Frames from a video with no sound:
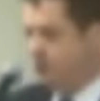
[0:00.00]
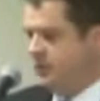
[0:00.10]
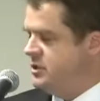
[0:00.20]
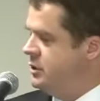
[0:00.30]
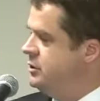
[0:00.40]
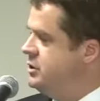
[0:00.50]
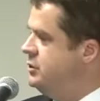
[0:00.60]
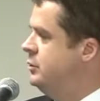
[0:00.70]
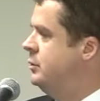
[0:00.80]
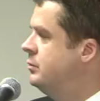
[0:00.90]
We showed
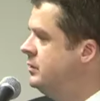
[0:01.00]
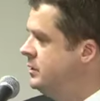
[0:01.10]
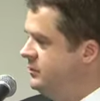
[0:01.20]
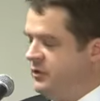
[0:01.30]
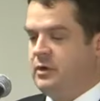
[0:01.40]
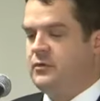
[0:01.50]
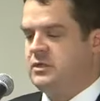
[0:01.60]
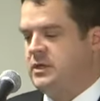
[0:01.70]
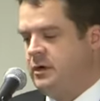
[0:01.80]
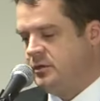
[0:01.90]
you a few
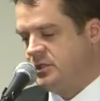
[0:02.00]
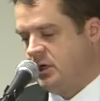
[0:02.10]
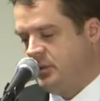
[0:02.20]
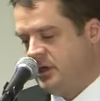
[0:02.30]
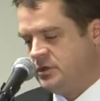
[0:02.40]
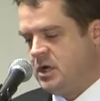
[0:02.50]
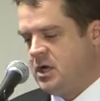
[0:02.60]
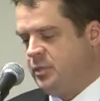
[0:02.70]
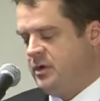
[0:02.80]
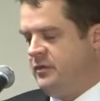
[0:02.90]
different scenarios here, but he'll
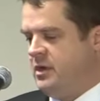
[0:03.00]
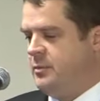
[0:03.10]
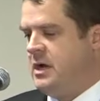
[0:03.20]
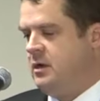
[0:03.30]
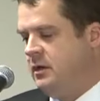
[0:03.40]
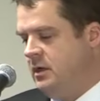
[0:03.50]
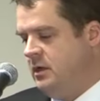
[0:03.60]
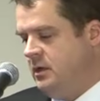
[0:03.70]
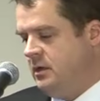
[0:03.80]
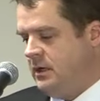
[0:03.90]
talk briefly about
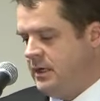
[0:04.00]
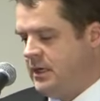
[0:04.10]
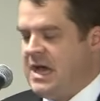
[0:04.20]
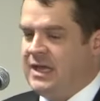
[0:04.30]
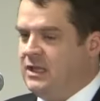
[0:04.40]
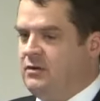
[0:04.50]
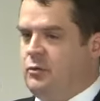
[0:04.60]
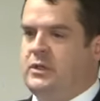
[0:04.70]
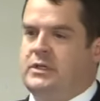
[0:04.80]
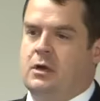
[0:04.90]
high
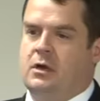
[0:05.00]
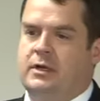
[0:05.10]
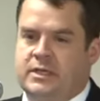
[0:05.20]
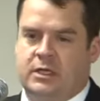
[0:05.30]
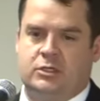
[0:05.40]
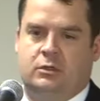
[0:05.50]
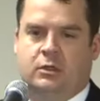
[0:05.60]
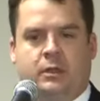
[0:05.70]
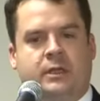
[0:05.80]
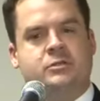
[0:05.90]
level what the architecture
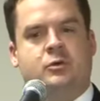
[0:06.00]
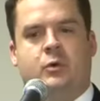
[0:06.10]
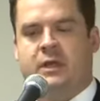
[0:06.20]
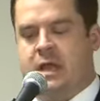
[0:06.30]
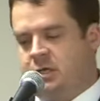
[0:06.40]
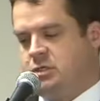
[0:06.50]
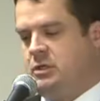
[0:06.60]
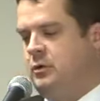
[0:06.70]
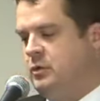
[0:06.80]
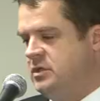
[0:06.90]
looked like, so what
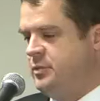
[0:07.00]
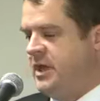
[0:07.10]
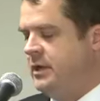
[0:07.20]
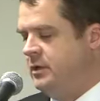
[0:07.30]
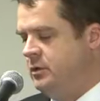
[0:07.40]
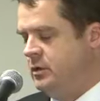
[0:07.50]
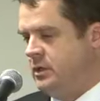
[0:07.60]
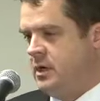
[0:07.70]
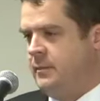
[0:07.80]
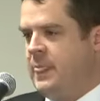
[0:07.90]
actually was Pega
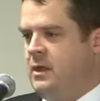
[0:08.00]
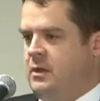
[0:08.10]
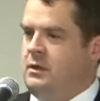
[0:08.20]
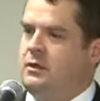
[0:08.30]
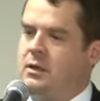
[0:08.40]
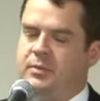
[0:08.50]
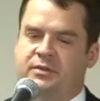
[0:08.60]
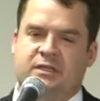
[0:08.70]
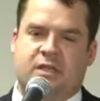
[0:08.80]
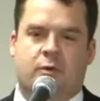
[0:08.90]
doing there. A couple
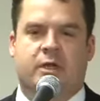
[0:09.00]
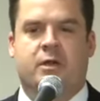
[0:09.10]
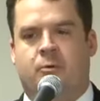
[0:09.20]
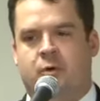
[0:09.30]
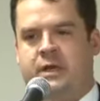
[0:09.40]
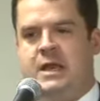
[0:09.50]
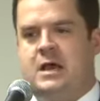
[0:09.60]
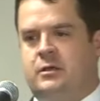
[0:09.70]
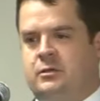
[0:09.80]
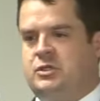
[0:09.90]
things I wanted to point
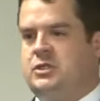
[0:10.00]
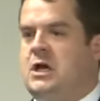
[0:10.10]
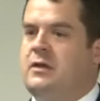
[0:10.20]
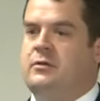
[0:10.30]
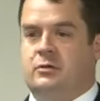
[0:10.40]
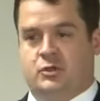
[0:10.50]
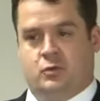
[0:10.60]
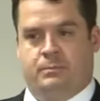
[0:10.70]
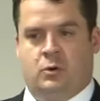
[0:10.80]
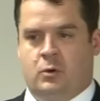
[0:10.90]
out. You saw those
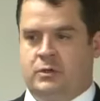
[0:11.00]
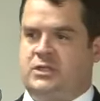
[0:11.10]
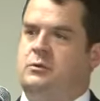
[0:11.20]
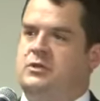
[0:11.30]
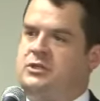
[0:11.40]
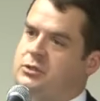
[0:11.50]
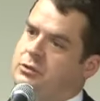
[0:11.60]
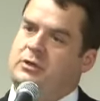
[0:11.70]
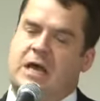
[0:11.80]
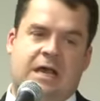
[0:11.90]
reports. There was
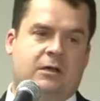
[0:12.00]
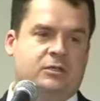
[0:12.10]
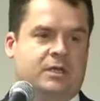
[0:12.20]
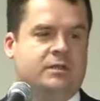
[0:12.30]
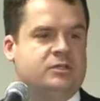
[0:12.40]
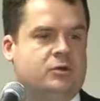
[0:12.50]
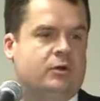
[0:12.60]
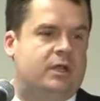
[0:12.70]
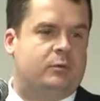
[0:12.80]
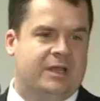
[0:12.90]
2 dials on the
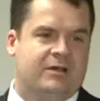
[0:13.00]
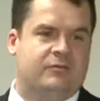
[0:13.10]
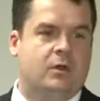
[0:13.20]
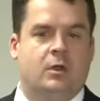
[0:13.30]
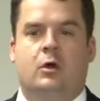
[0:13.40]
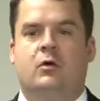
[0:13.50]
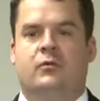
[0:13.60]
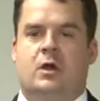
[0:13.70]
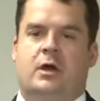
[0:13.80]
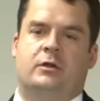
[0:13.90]
screen. We have
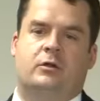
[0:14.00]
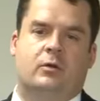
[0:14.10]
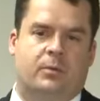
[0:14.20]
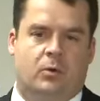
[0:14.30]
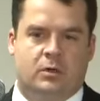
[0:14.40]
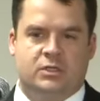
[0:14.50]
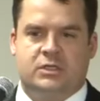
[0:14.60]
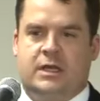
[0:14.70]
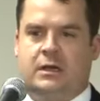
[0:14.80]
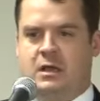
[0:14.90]
over 100 reports
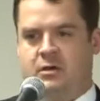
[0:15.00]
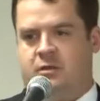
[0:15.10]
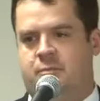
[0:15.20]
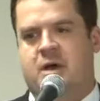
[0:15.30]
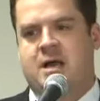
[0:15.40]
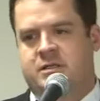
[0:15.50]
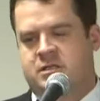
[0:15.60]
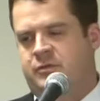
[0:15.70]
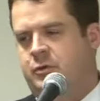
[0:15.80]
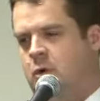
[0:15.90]
that are out of the box,
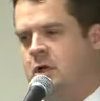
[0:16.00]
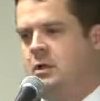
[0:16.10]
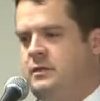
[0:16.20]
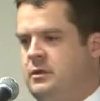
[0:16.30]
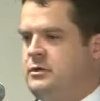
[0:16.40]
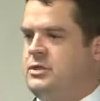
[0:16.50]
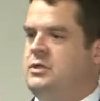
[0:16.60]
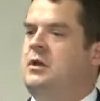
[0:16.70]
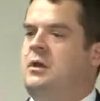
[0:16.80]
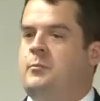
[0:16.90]
if you will, and then
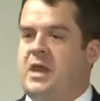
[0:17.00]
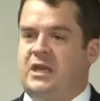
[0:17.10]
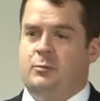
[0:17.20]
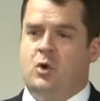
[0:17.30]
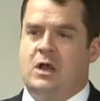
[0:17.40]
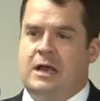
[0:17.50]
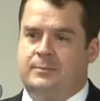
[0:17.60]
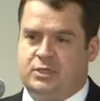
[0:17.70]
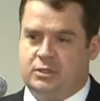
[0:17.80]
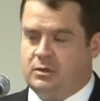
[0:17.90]
there's many more
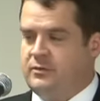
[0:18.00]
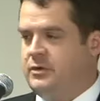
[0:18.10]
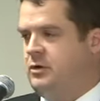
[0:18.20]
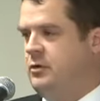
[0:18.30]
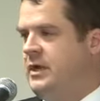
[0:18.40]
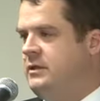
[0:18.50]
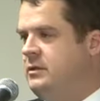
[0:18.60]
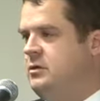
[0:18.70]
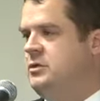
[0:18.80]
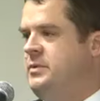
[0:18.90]
options you have to create
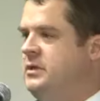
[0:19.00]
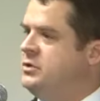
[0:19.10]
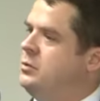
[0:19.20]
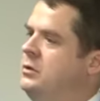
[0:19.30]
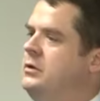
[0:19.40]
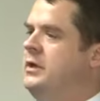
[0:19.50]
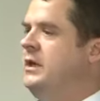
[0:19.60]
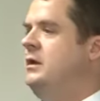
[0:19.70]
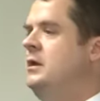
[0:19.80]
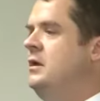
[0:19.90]
those, because we're
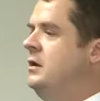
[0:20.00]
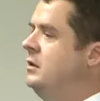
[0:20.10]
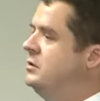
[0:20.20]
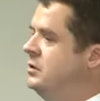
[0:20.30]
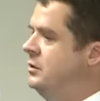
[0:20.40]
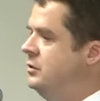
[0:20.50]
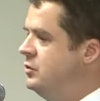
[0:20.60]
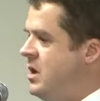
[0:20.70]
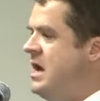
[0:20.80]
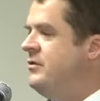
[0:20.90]
looking to
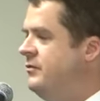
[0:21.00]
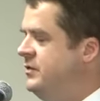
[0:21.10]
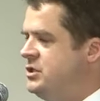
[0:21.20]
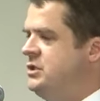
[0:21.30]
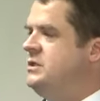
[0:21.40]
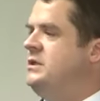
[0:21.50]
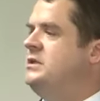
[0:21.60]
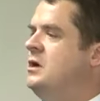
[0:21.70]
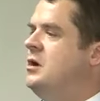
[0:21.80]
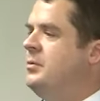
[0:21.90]
drive
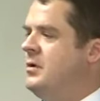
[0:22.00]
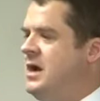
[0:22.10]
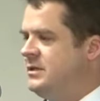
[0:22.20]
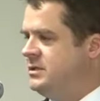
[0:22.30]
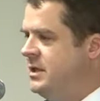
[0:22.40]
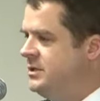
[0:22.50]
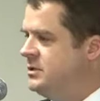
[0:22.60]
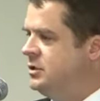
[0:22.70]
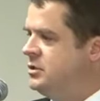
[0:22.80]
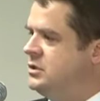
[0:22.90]
efficiencies in our
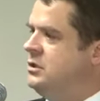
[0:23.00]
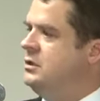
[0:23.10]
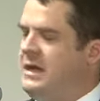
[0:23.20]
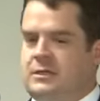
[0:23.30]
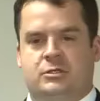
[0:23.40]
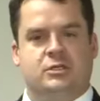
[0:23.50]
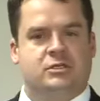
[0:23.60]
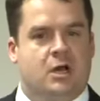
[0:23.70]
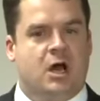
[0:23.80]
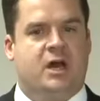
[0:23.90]
processes. You not
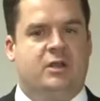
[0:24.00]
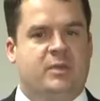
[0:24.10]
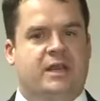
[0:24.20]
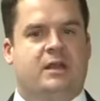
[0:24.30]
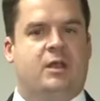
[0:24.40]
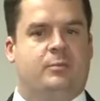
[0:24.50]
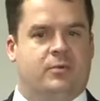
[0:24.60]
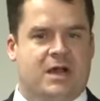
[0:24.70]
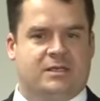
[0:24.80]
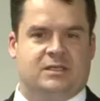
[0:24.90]
just automate a
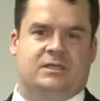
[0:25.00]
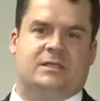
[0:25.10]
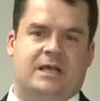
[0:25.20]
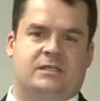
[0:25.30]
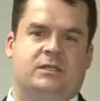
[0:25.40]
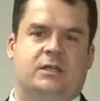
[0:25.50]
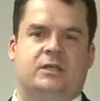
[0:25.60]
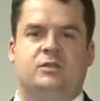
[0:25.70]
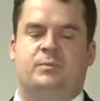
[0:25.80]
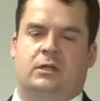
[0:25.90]
process as it
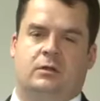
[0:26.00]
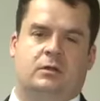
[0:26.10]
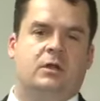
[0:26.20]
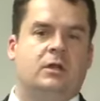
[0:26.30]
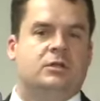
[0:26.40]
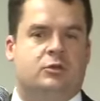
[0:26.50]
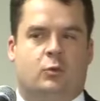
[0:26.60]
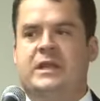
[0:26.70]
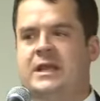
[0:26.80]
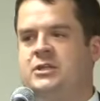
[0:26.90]
is, but look to
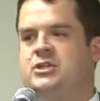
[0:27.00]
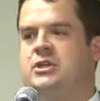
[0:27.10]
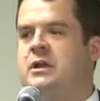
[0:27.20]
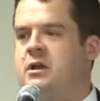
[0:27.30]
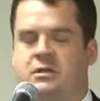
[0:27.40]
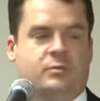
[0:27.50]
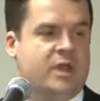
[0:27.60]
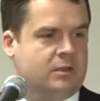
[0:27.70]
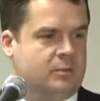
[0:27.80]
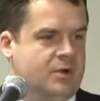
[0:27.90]
re-engineer it to
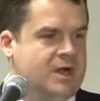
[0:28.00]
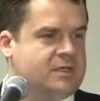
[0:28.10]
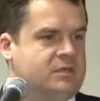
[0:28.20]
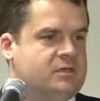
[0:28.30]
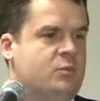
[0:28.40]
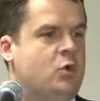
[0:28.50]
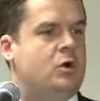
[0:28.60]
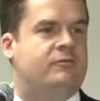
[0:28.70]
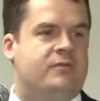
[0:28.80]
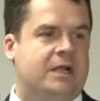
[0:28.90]
make the process
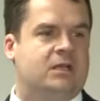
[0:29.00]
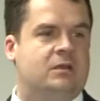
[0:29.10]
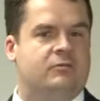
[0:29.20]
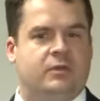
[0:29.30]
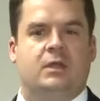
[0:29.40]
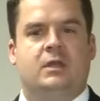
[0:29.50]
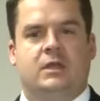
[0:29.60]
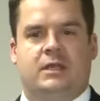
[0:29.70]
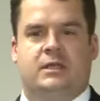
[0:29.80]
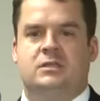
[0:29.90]
more effective
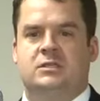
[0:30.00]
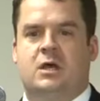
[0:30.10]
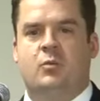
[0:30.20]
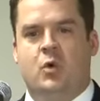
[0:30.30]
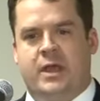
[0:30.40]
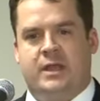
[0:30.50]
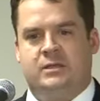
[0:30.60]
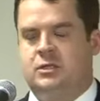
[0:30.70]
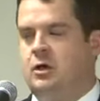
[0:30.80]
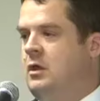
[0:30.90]
in some way.
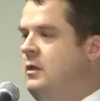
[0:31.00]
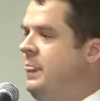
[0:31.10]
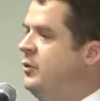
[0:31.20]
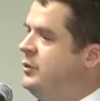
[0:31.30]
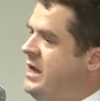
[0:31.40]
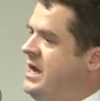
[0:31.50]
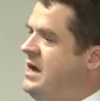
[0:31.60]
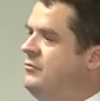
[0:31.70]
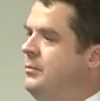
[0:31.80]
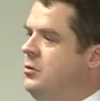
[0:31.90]
So when we
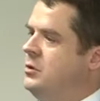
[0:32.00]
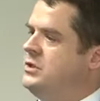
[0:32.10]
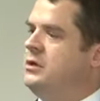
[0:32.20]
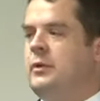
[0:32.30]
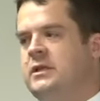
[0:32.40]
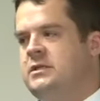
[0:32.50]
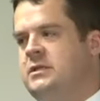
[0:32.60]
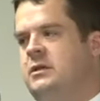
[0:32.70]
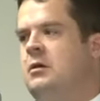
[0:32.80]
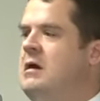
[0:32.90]
have reports that we can
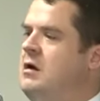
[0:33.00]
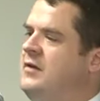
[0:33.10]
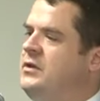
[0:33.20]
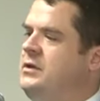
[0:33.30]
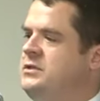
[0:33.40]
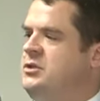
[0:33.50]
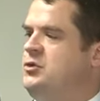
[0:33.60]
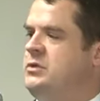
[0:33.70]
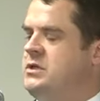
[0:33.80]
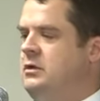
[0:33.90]
see, how often does
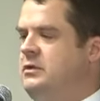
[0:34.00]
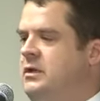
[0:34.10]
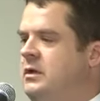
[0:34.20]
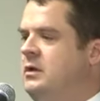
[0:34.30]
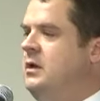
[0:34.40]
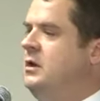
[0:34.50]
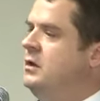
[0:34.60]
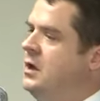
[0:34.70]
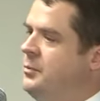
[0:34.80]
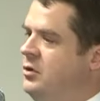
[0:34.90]
this result in a
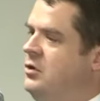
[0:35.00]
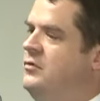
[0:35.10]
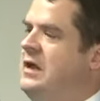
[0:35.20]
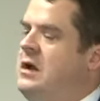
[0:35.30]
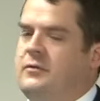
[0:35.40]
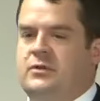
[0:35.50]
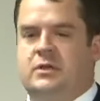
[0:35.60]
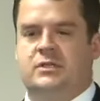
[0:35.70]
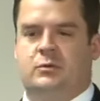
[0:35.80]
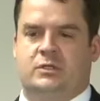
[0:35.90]
approval? How often
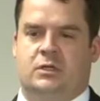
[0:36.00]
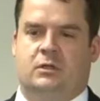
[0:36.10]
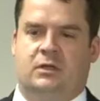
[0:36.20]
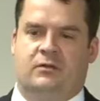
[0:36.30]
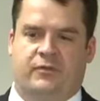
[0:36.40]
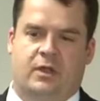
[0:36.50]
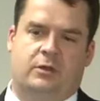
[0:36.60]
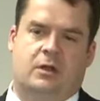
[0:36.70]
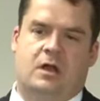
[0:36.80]
does it result in a failure?